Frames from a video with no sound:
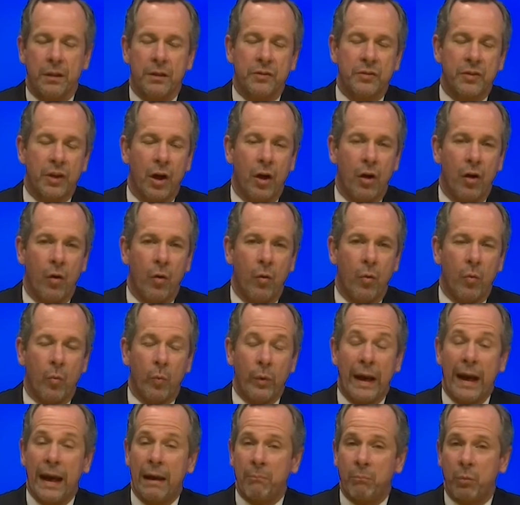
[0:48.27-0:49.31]
So
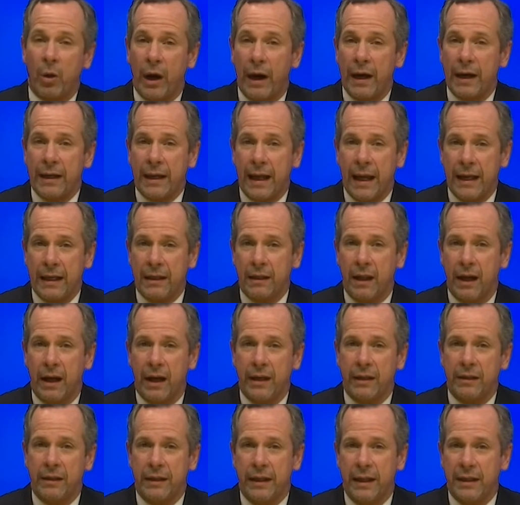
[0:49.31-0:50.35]
we had Brian
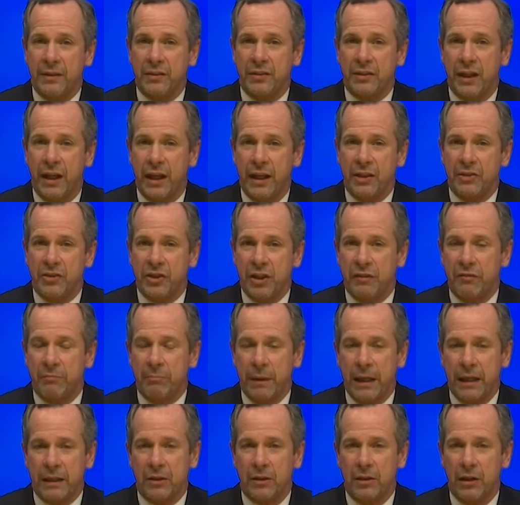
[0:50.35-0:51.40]
Haines, the NCAA Chief
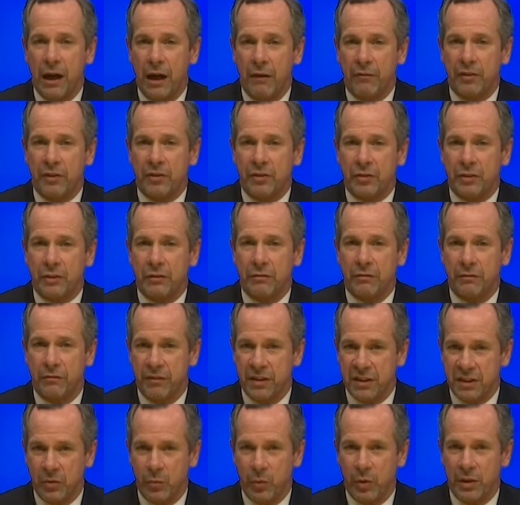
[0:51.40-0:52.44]
Medical Officer,
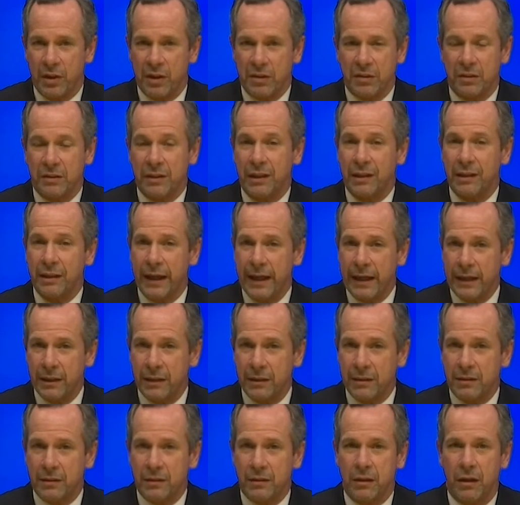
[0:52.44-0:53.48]
visit with us on the
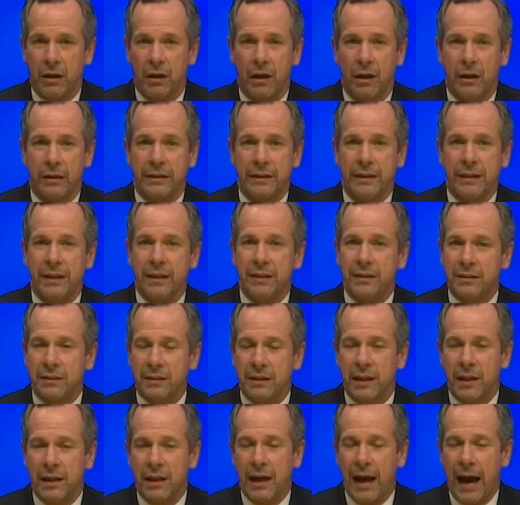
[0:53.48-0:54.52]
latest on his